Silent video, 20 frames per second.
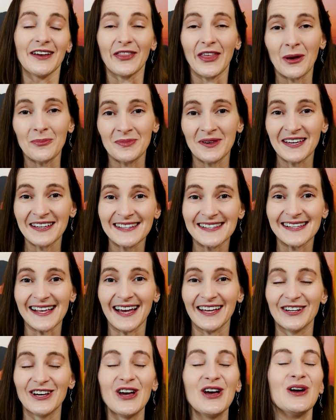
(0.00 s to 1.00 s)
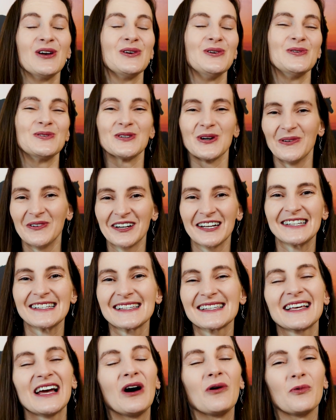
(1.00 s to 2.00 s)
Now, that being said, you don't want to
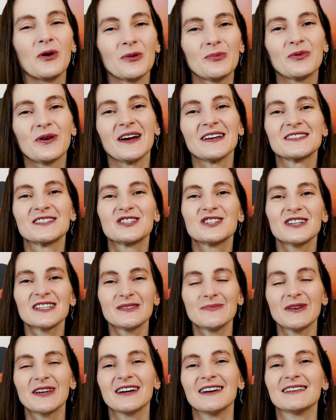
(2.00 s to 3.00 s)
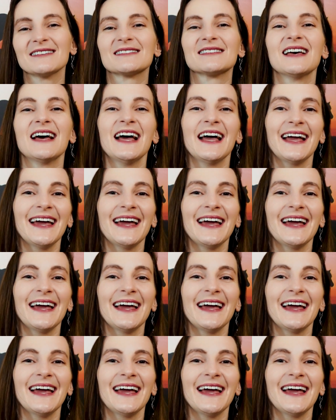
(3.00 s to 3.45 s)
discount WordPress just because